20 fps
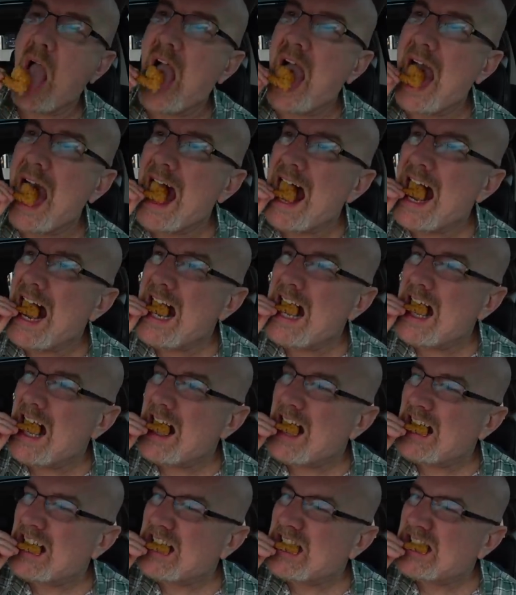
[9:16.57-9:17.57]

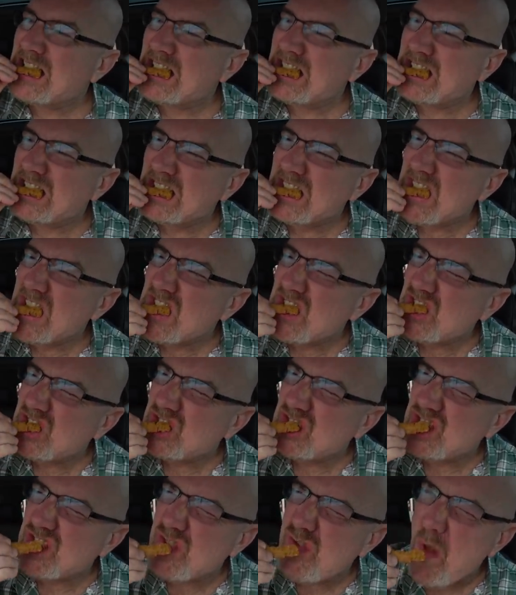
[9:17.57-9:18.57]

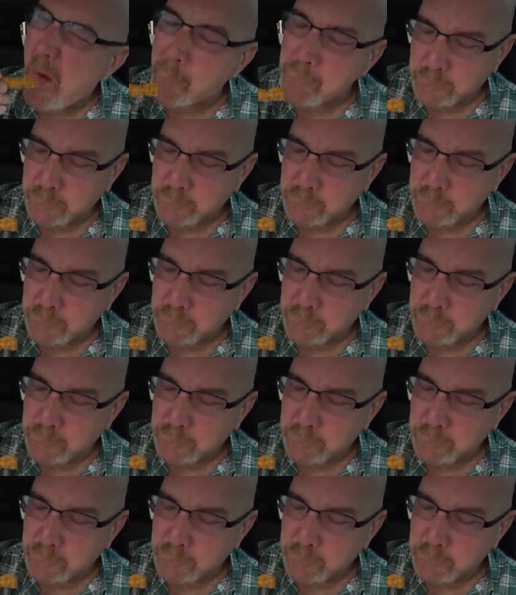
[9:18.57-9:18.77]
(silence)